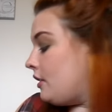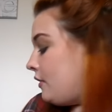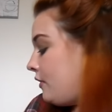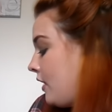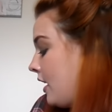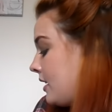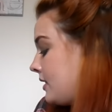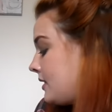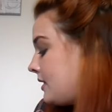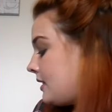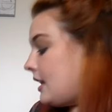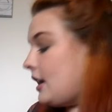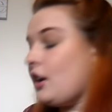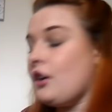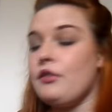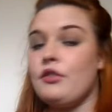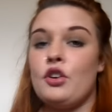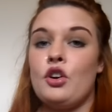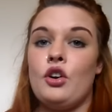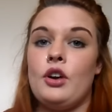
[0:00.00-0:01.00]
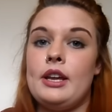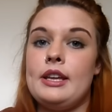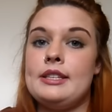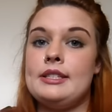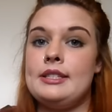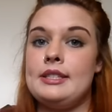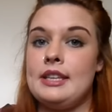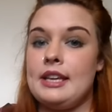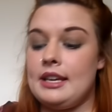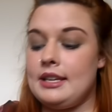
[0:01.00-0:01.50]
The first thing I've got
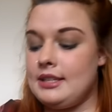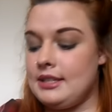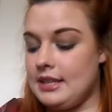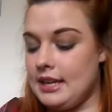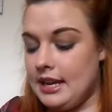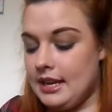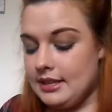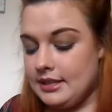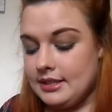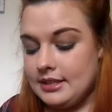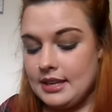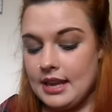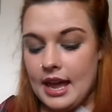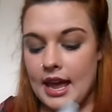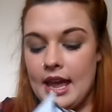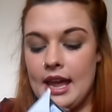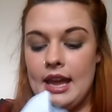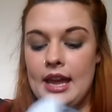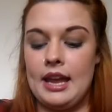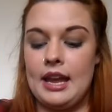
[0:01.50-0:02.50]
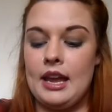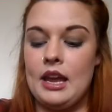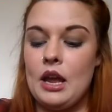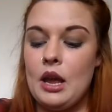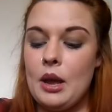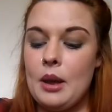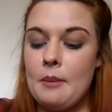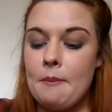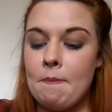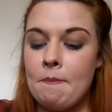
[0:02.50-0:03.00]
is this. It's a
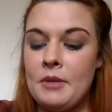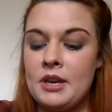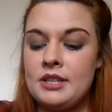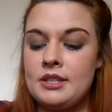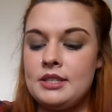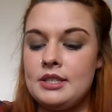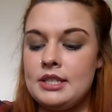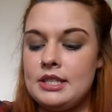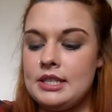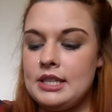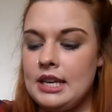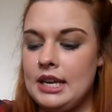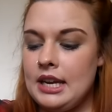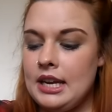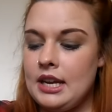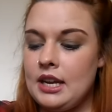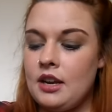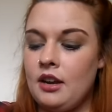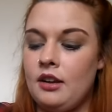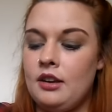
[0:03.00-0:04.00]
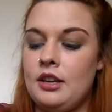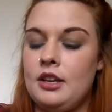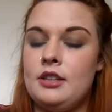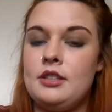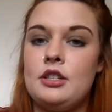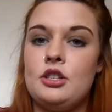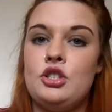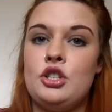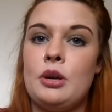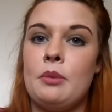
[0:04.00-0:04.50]
mustardy
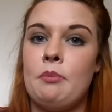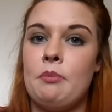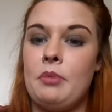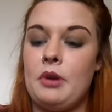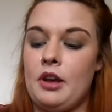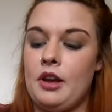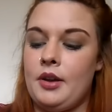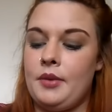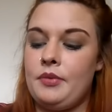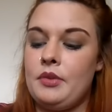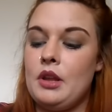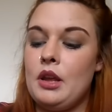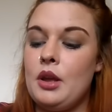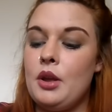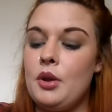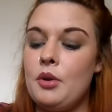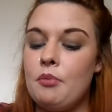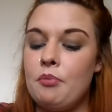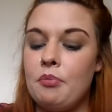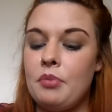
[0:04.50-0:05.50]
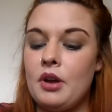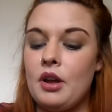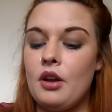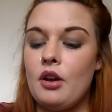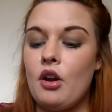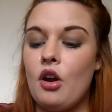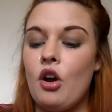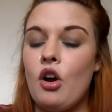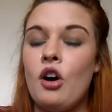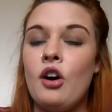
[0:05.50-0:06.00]
colored jumper,
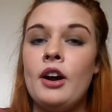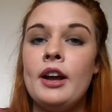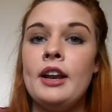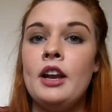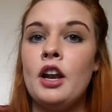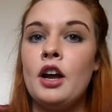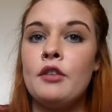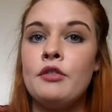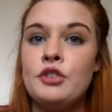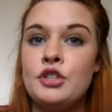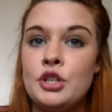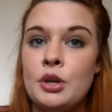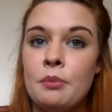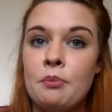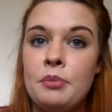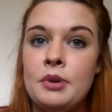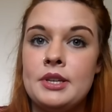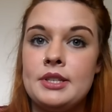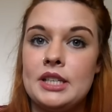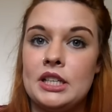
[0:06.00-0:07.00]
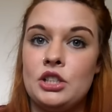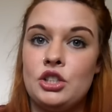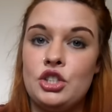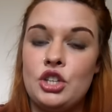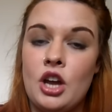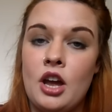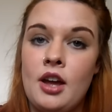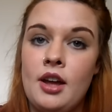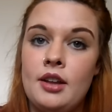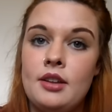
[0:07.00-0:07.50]
but I love jumpers and
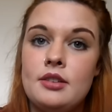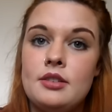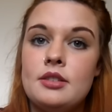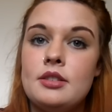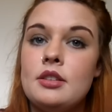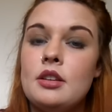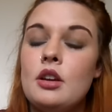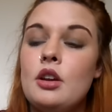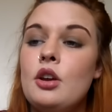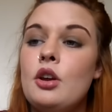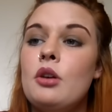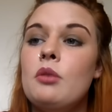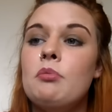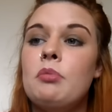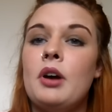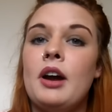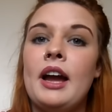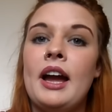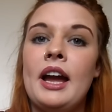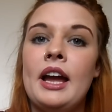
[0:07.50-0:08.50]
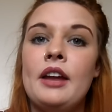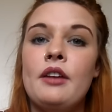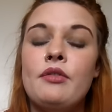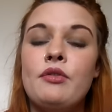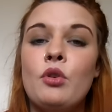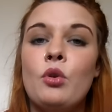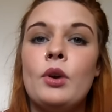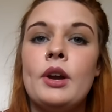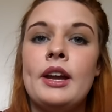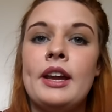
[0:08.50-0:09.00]
shirts, but I hate
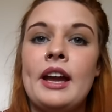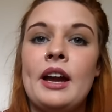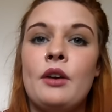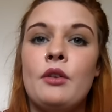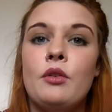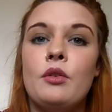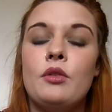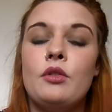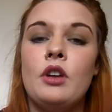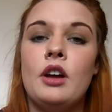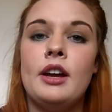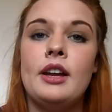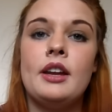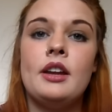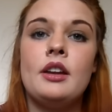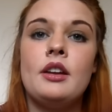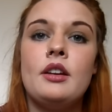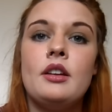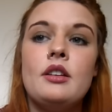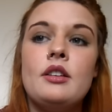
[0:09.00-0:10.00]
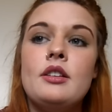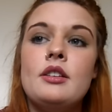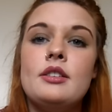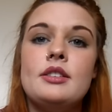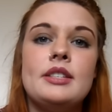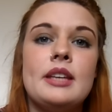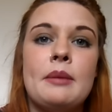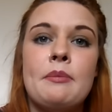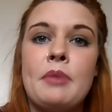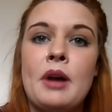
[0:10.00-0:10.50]
forking out like
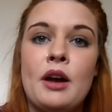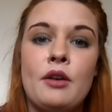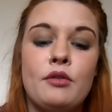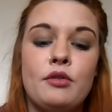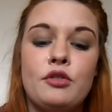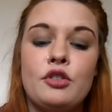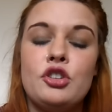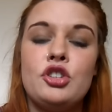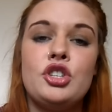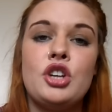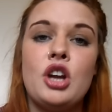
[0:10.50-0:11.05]
£10 for a